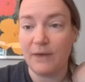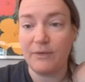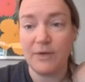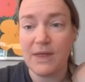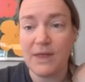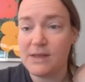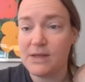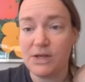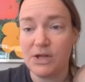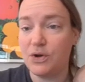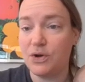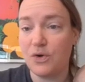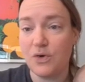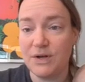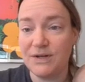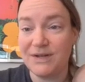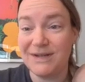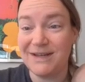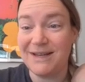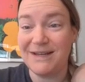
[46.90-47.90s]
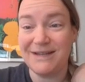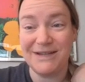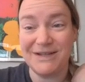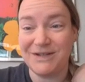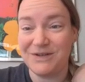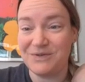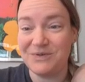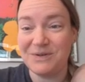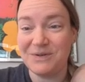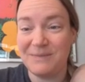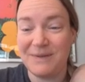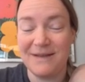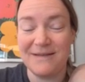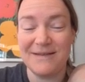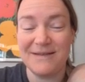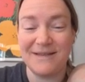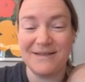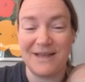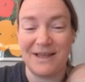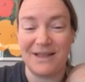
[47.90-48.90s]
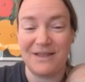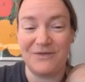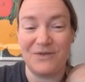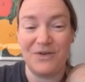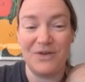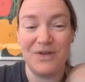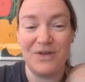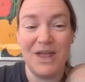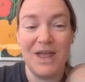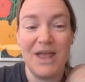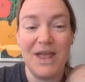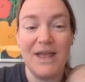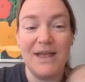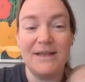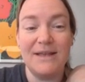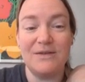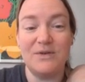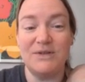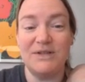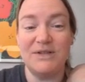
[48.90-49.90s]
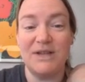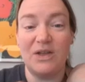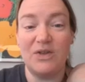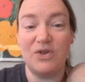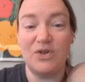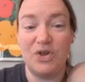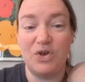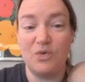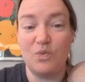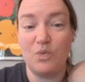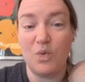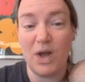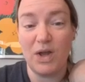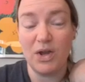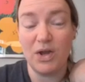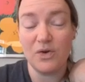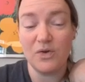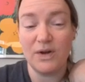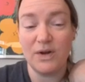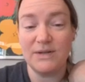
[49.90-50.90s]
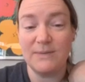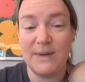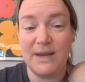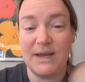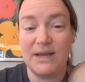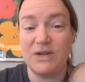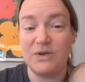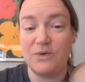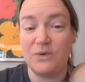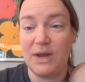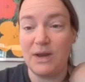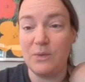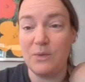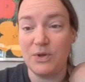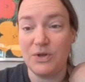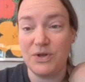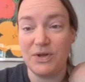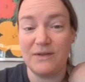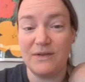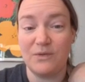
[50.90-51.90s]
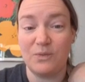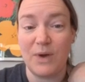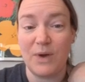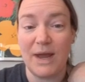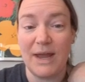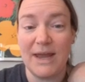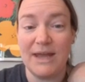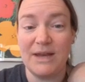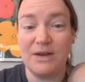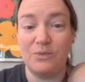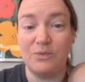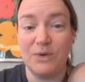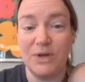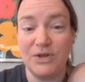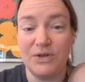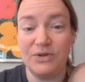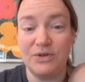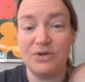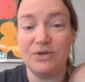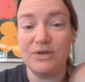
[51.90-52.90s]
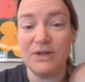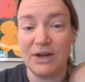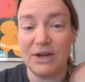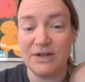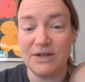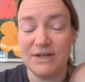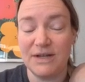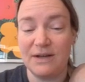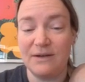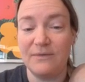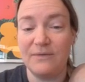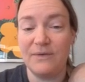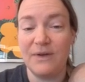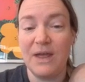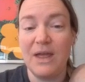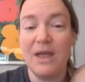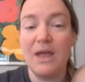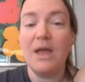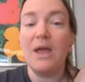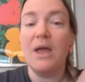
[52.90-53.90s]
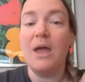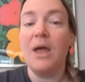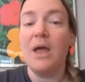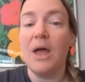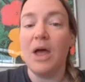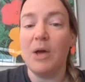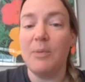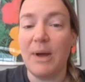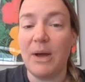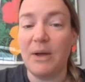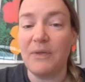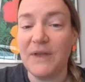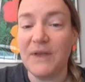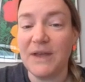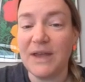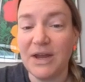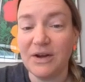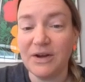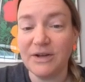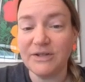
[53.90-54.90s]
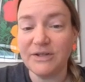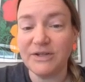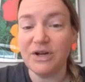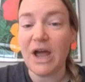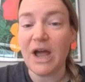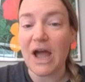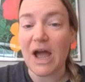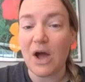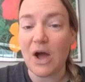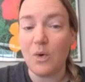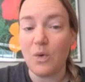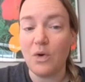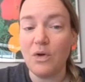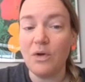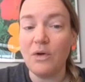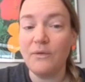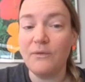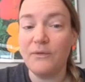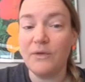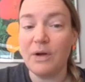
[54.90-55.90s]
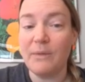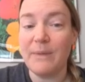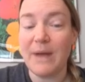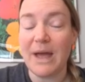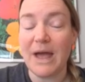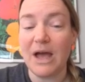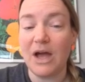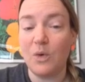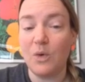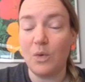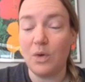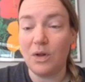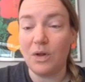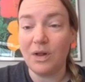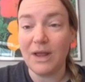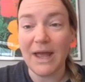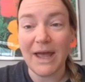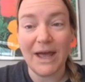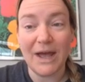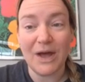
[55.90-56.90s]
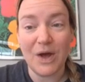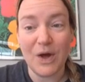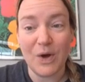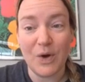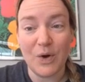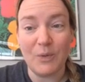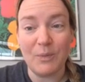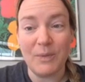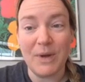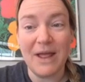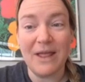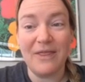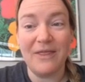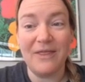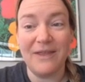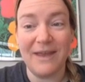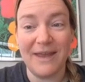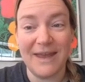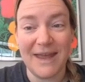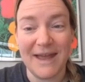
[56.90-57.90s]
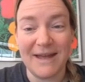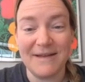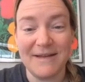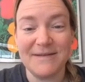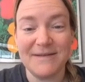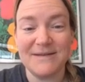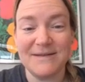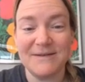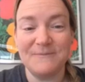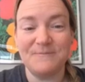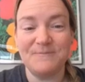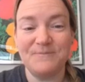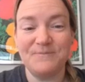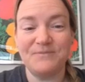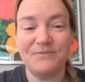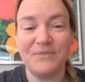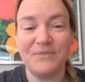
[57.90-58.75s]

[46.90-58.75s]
everything that you're going to need to do to be successful. So it tells you what you're going to be doing, which is write an original narrative about the character Owl from Owl at Home, the Guest.